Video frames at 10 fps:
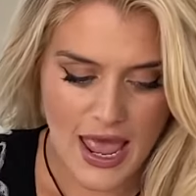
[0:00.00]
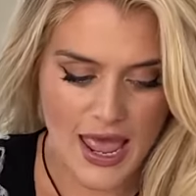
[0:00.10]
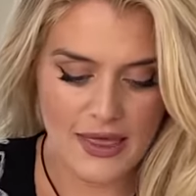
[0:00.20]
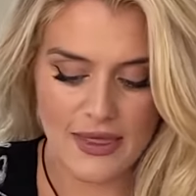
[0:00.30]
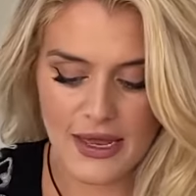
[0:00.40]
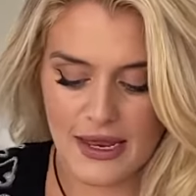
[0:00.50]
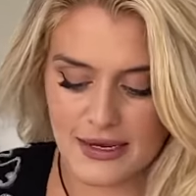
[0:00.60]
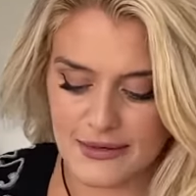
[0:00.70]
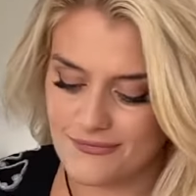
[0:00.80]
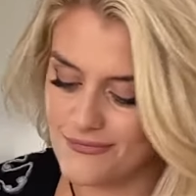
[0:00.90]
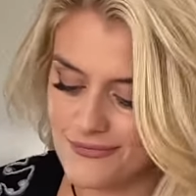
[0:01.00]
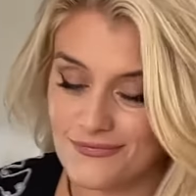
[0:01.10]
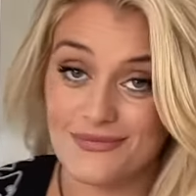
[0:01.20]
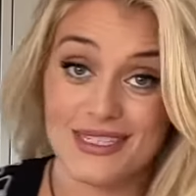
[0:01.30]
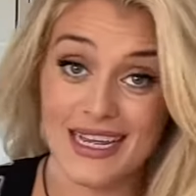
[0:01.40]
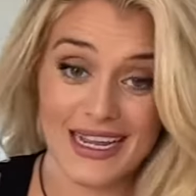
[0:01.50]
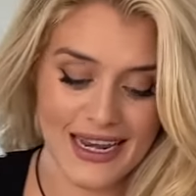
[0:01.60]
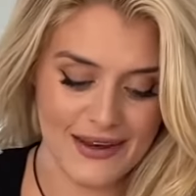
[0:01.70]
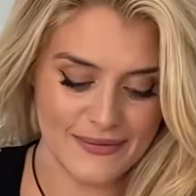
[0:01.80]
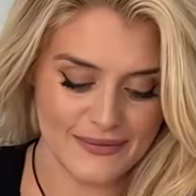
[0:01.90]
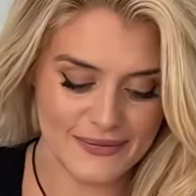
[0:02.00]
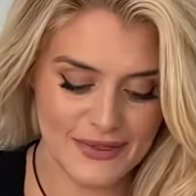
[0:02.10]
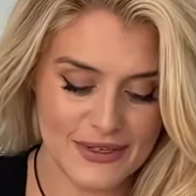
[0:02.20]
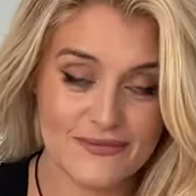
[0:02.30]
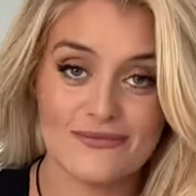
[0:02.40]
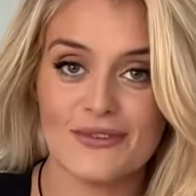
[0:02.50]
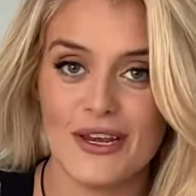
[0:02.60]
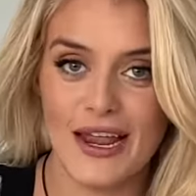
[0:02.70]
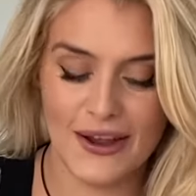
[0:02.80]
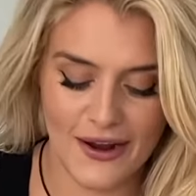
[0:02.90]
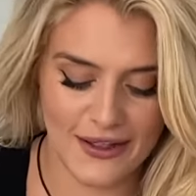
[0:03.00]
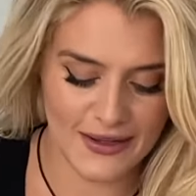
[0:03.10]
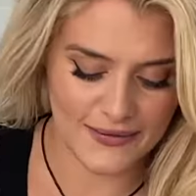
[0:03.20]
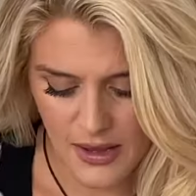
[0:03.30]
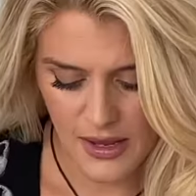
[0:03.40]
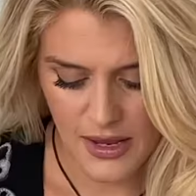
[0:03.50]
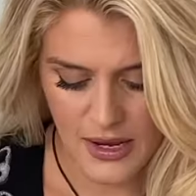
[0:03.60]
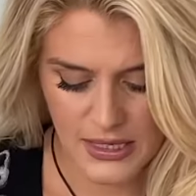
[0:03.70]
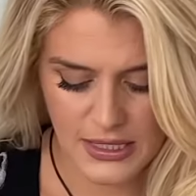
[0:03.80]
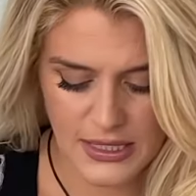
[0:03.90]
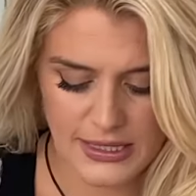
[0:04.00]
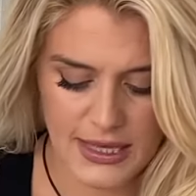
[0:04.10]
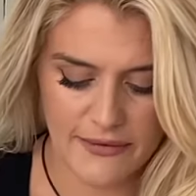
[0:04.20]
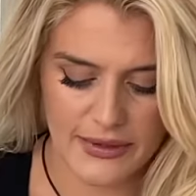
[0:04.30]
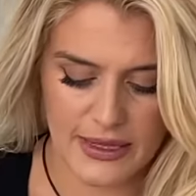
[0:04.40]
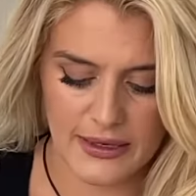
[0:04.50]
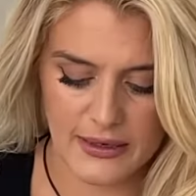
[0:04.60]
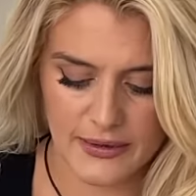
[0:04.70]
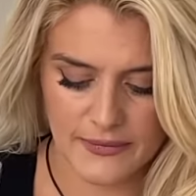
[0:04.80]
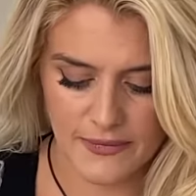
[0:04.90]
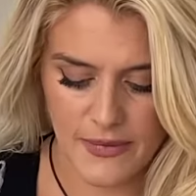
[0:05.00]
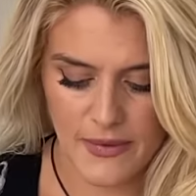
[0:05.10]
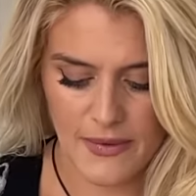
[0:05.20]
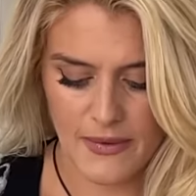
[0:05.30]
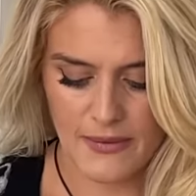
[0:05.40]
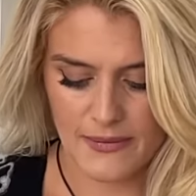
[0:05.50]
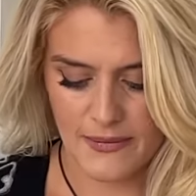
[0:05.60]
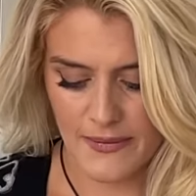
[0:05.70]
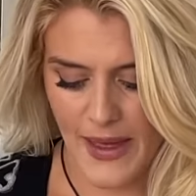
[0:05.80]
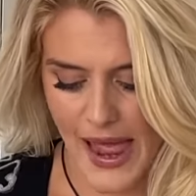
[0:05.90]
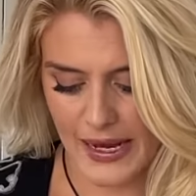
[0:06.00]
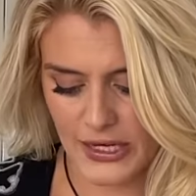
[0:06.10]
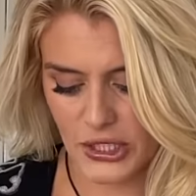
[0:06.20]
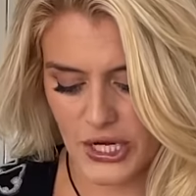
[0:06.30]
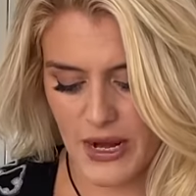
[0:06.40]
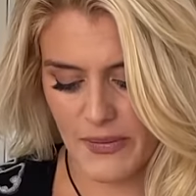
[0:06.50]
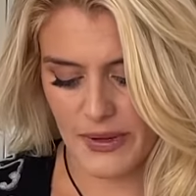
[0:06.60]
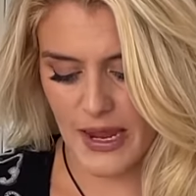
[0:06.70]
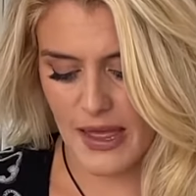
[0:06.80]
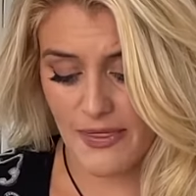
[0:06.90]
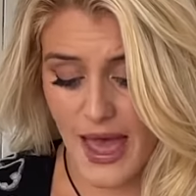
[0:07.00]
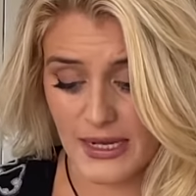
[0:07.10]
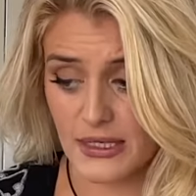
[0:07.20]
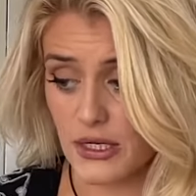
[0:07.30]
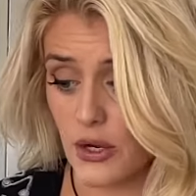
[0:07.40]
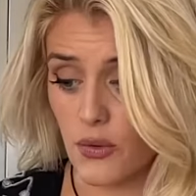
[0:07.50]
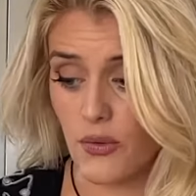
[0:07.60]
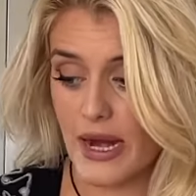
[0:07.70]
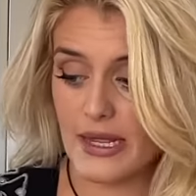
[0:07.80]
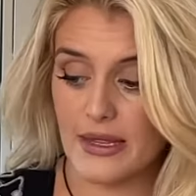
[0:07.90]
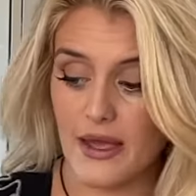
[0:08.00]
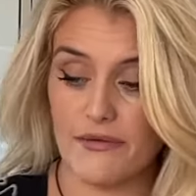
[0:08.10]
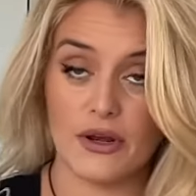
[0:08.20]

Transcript: and then tuck it in. Good night, garlic. Into this lovely little package shape. and that is gonna go right in the oven